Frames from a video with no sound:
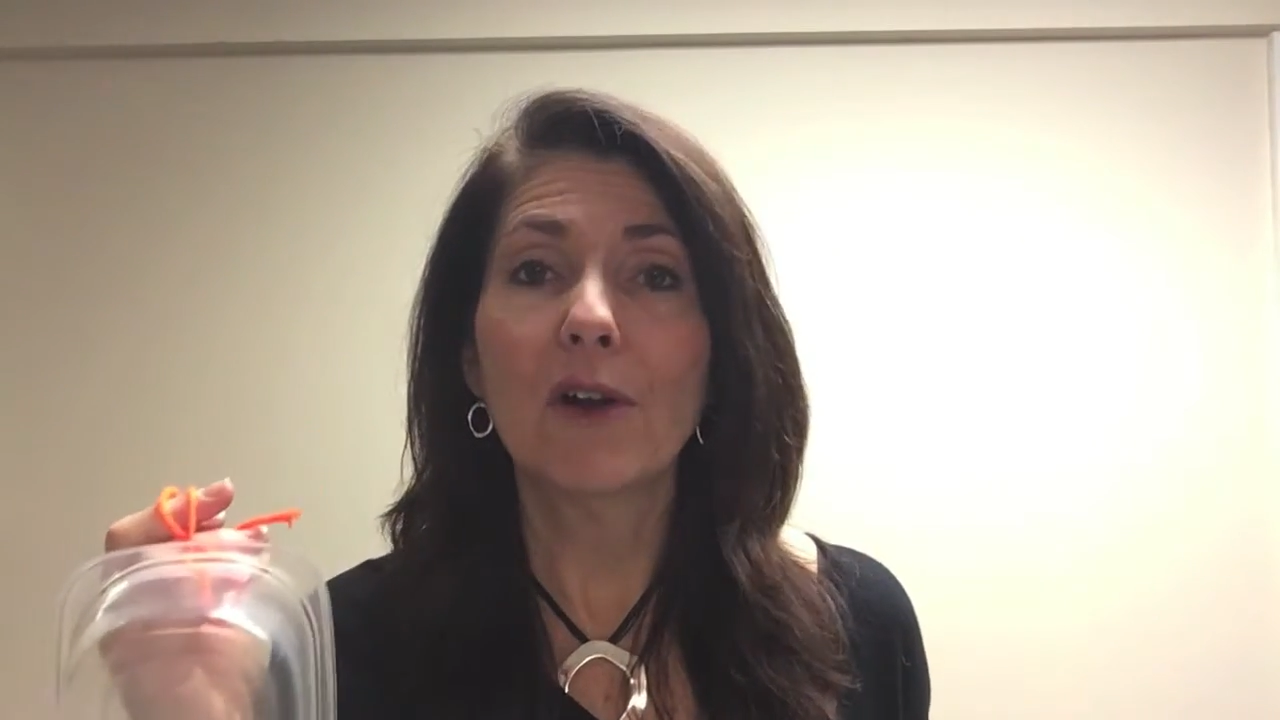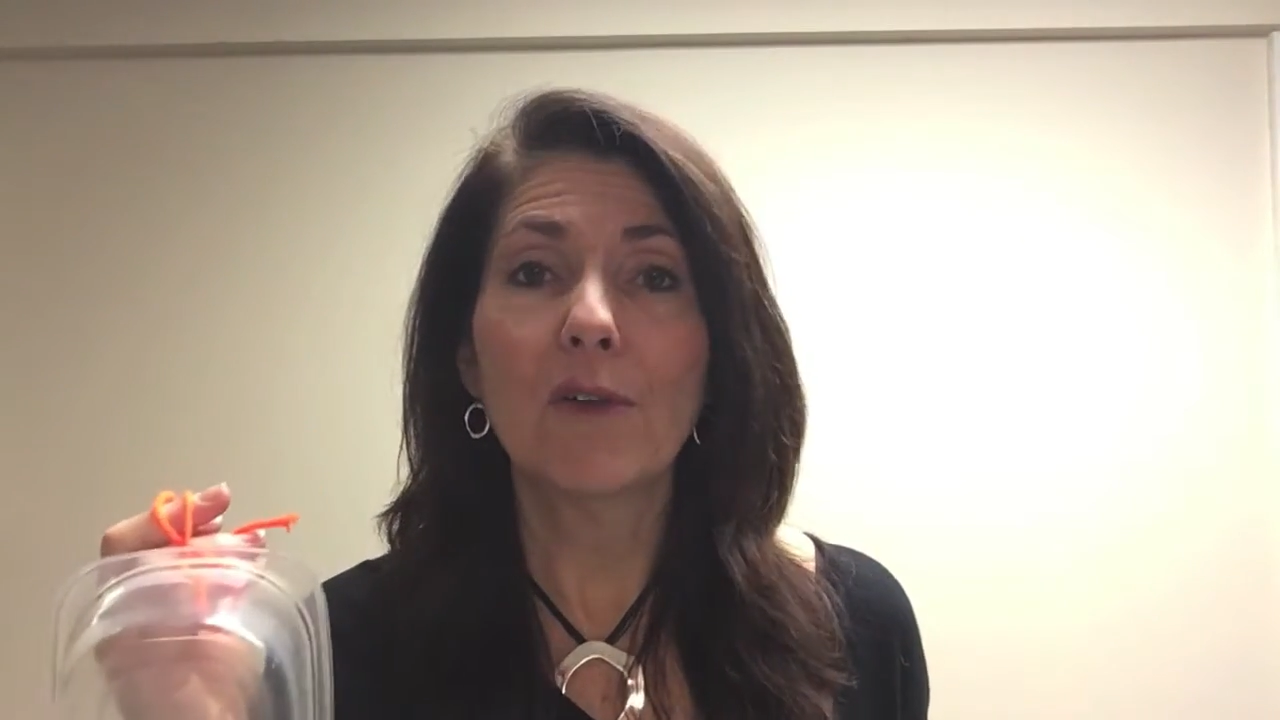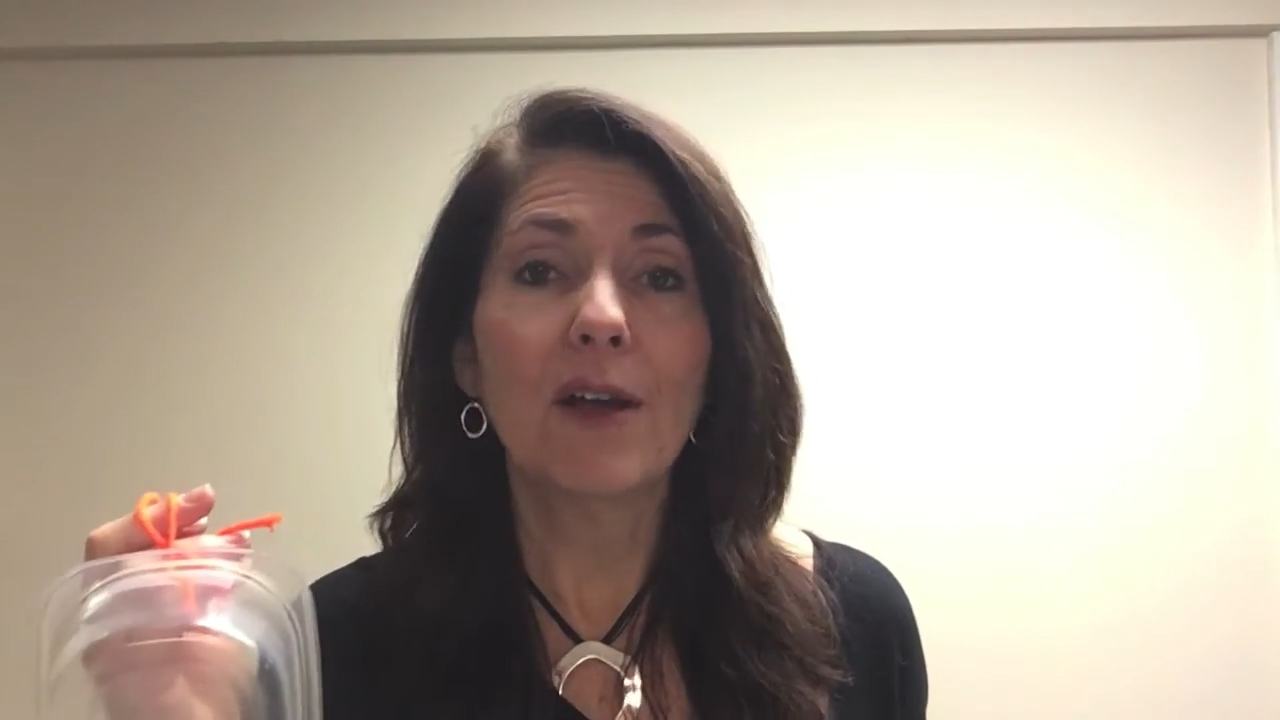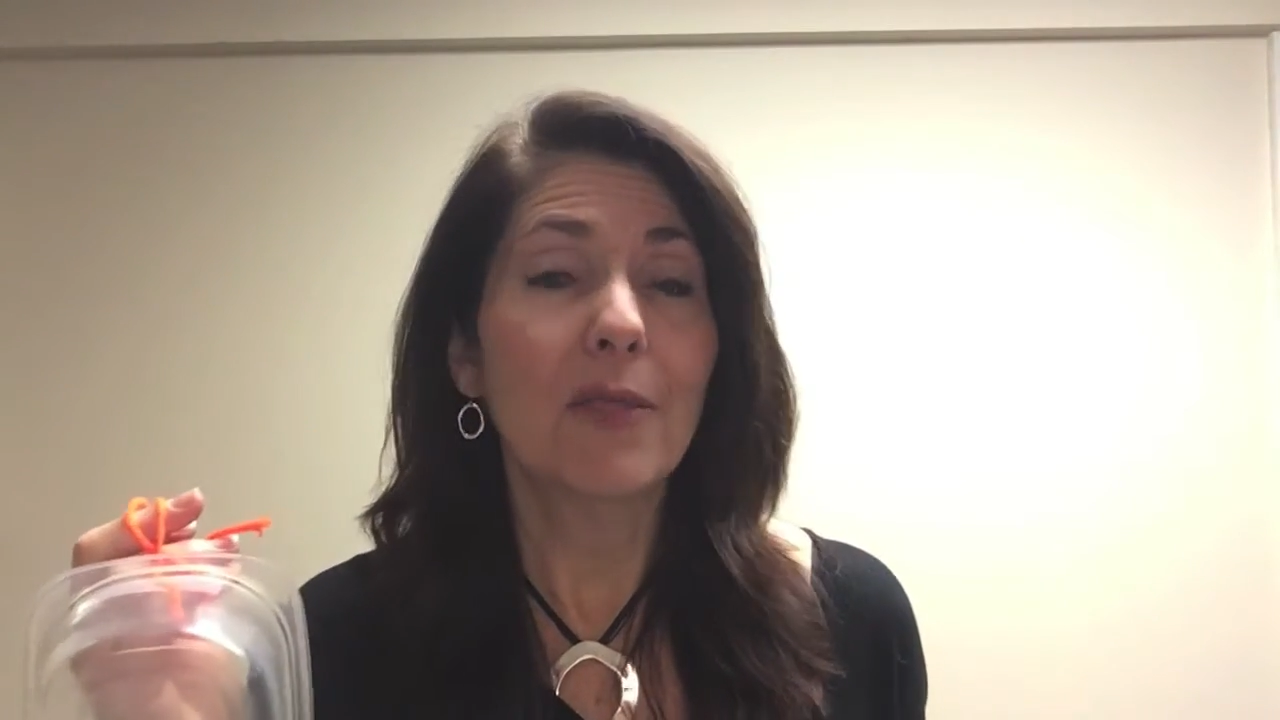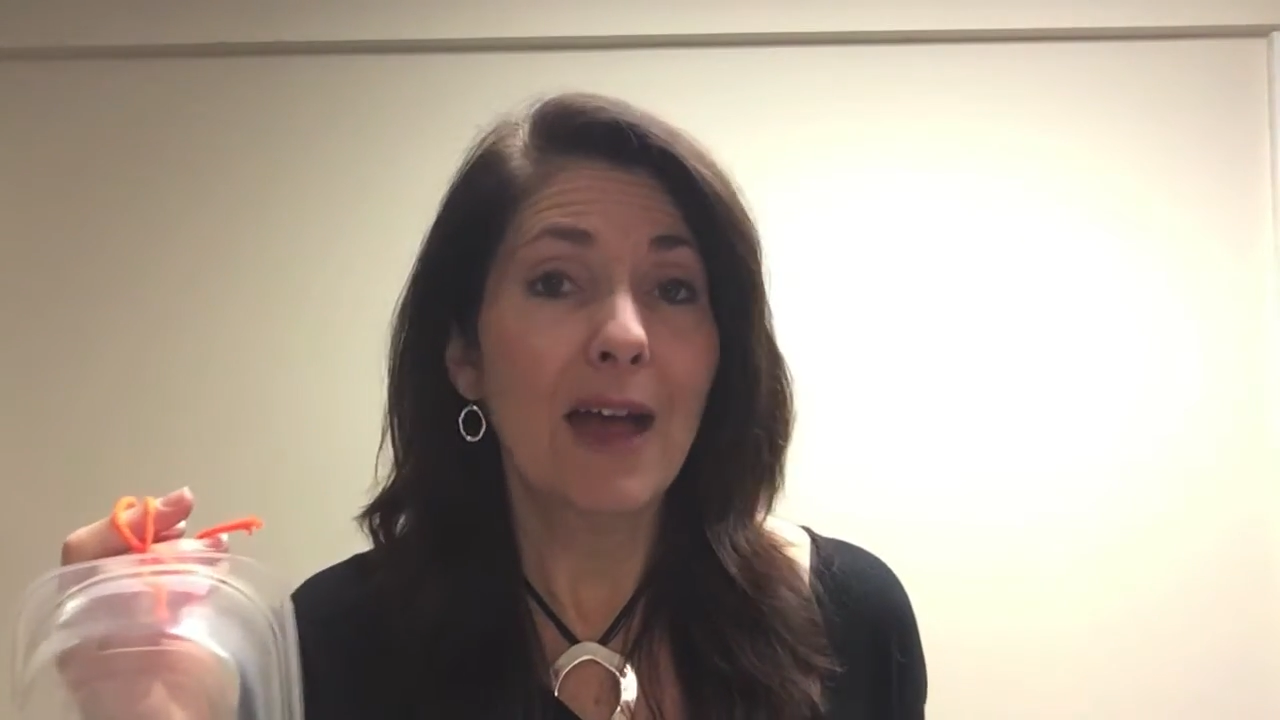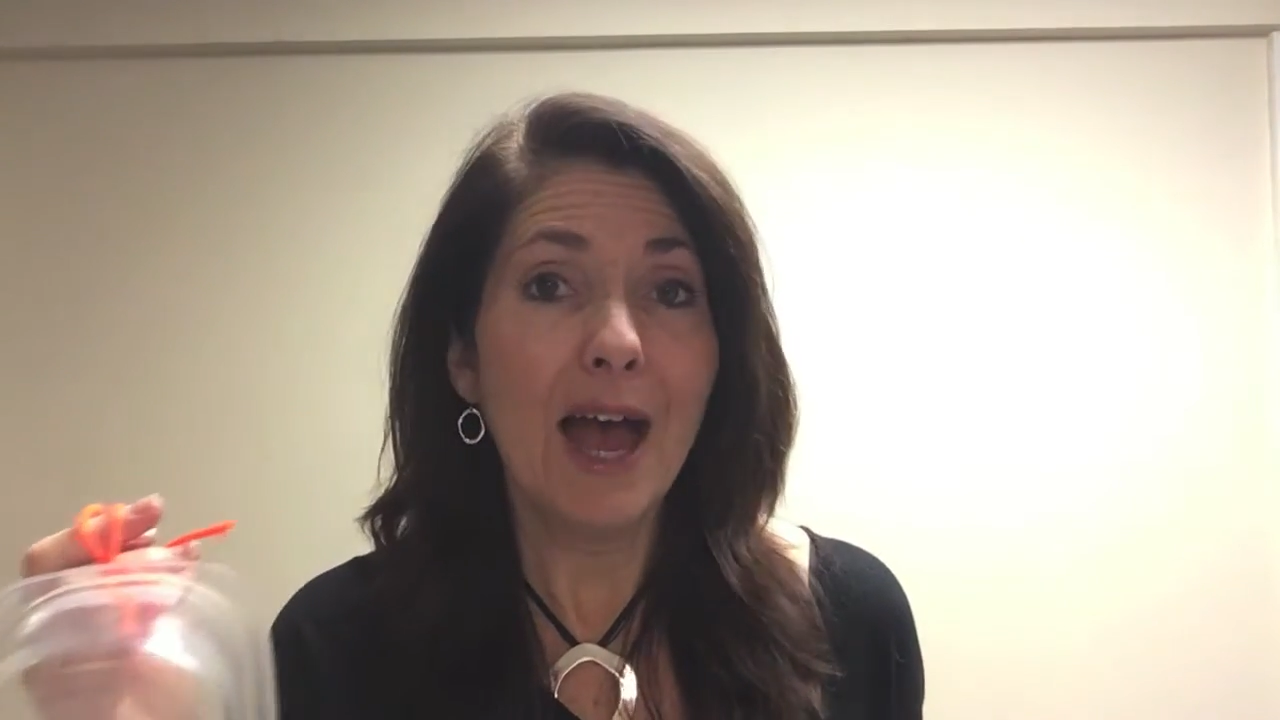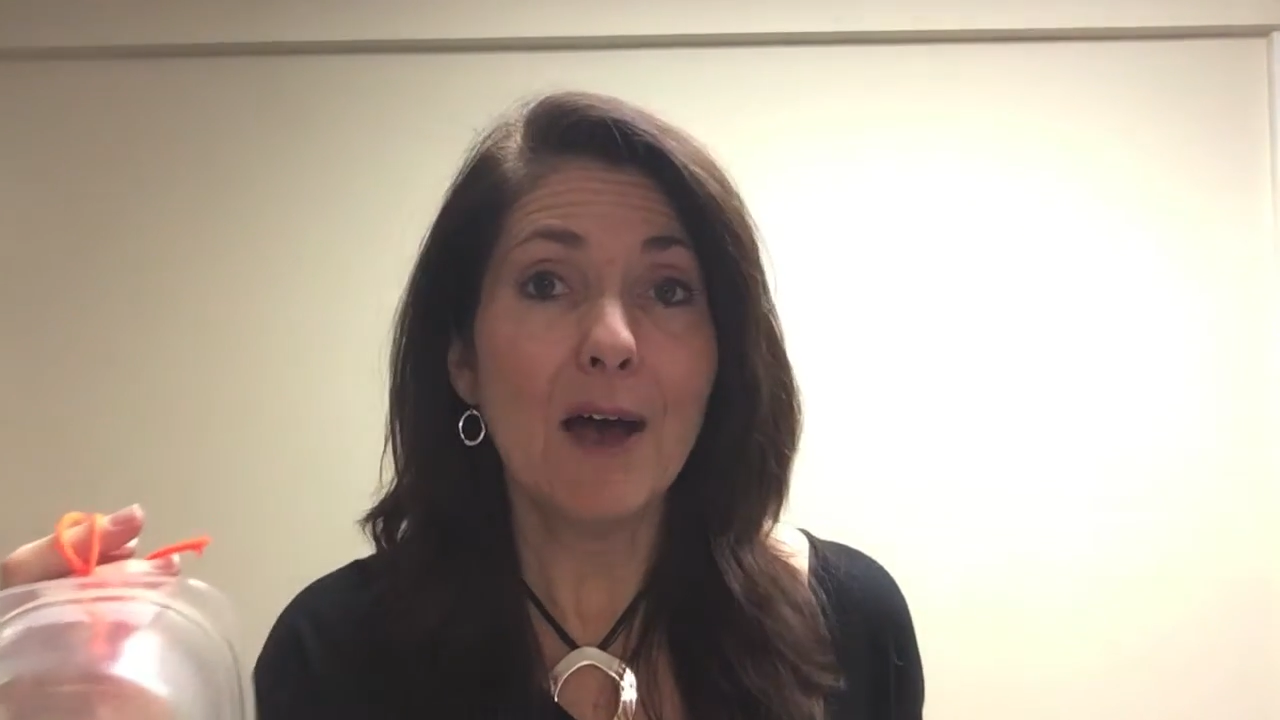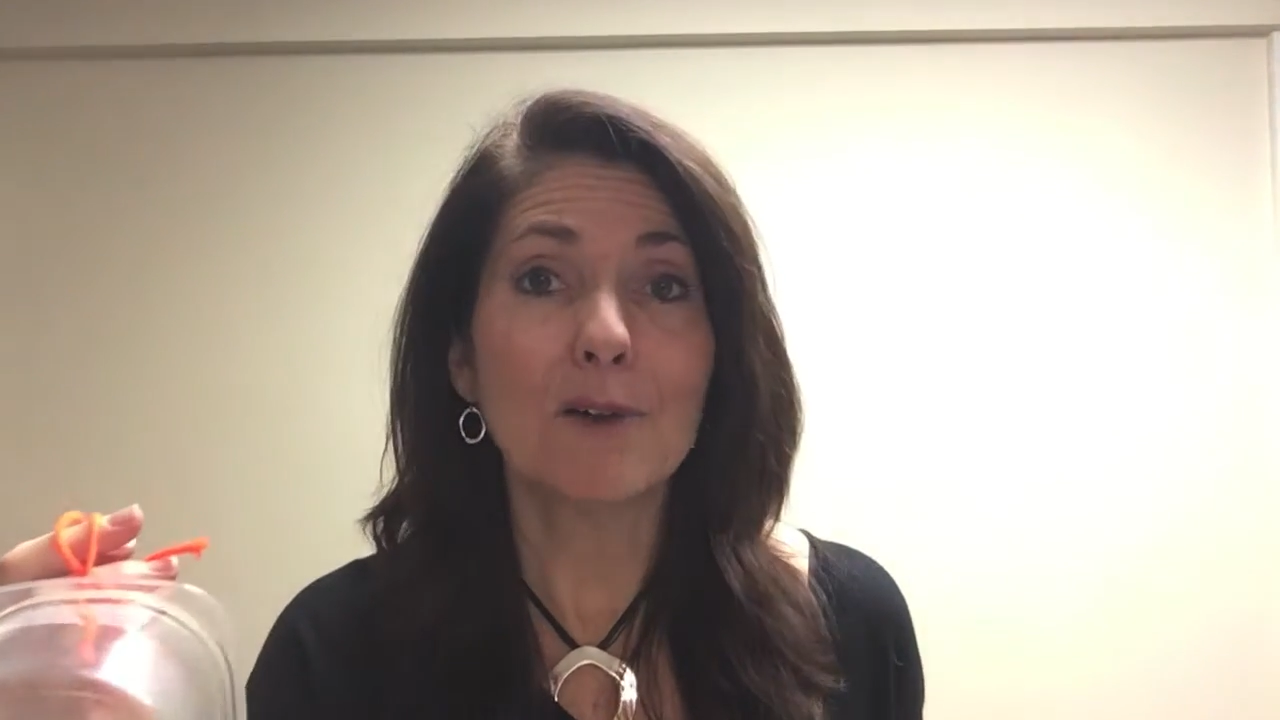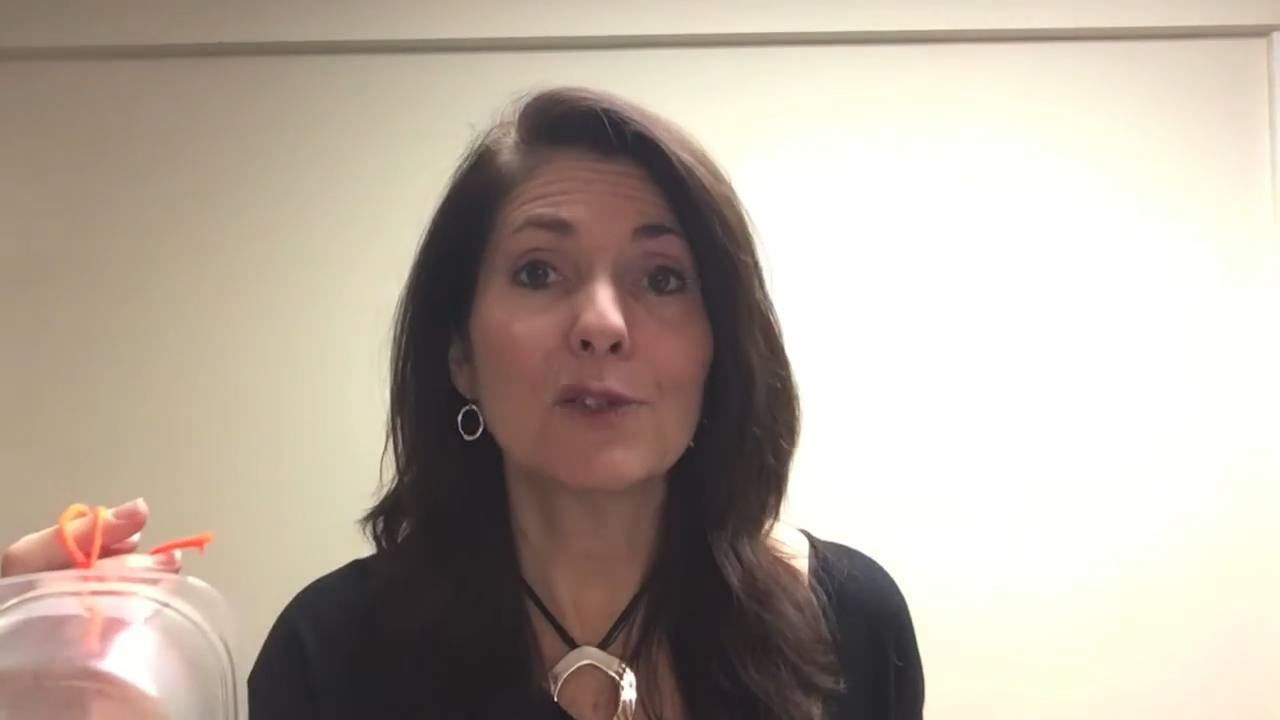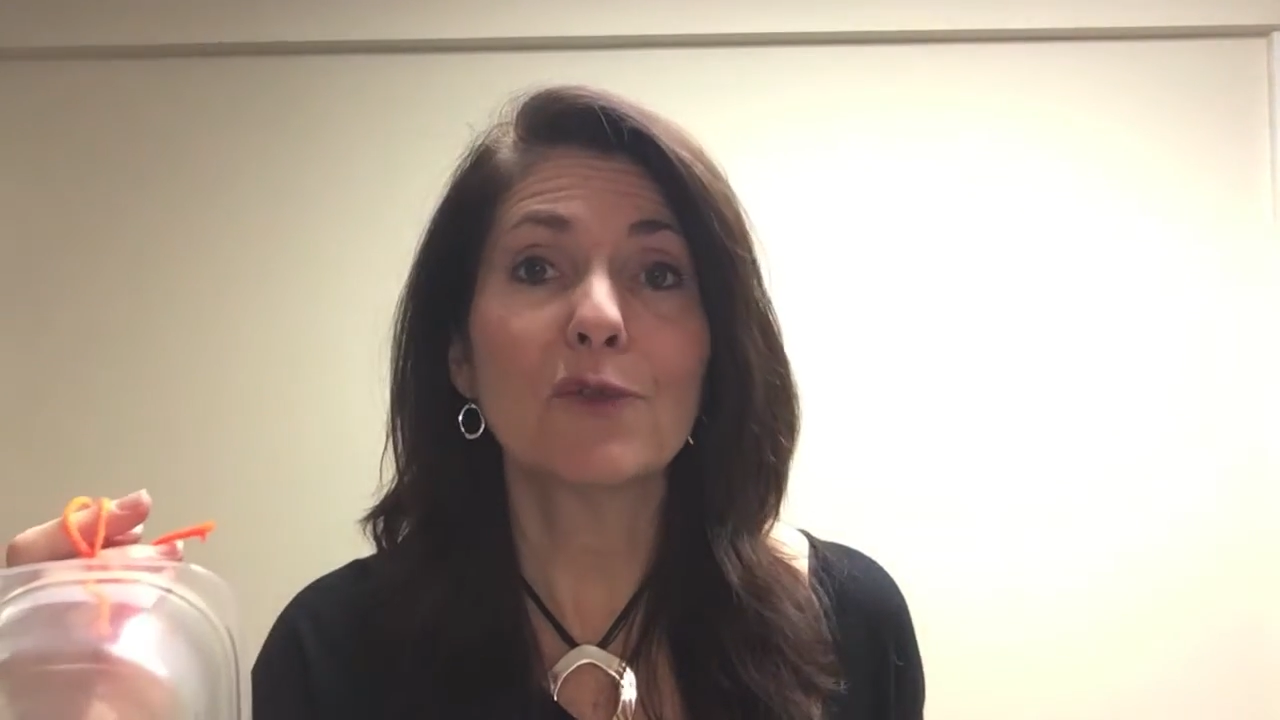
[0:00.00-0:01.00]
around the
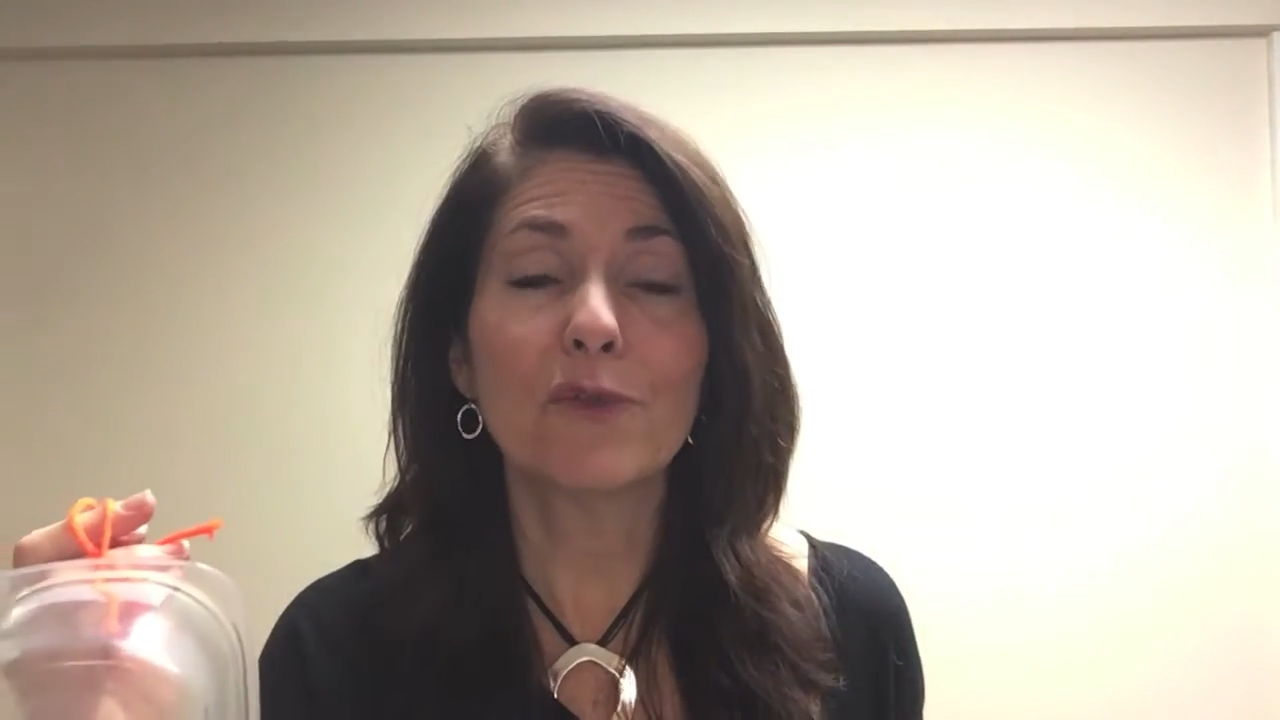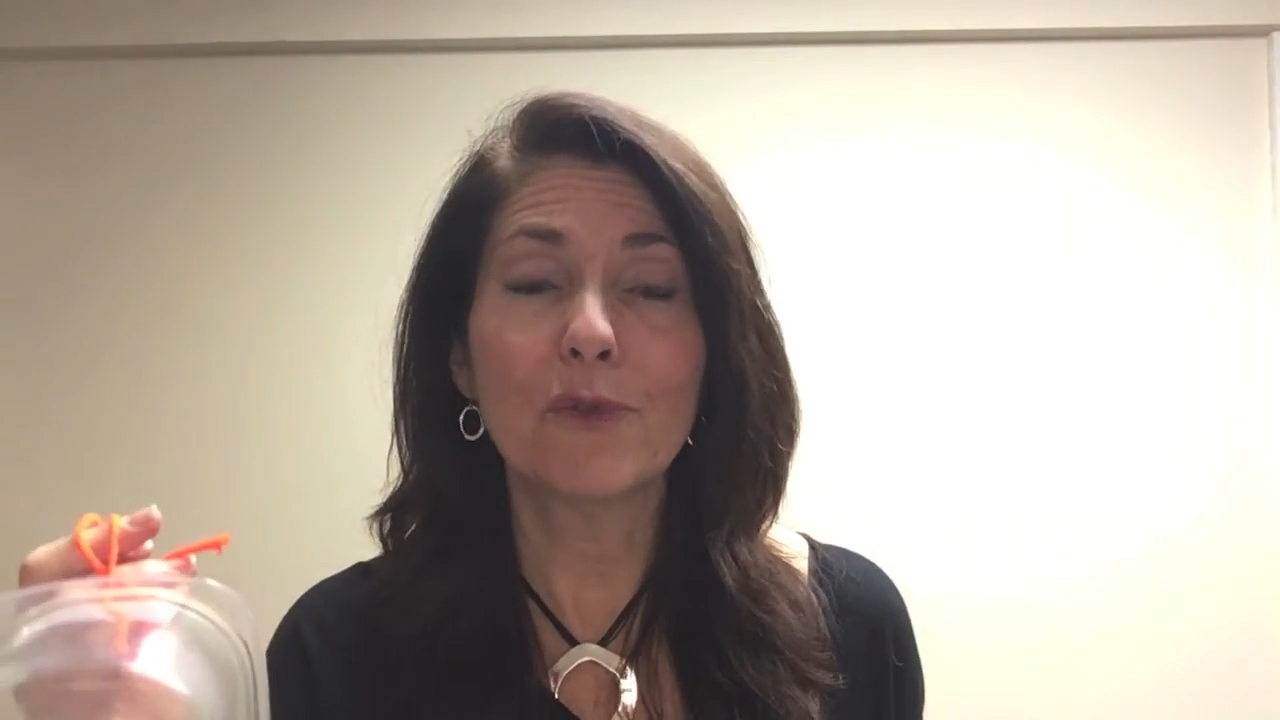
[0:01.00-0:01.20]
house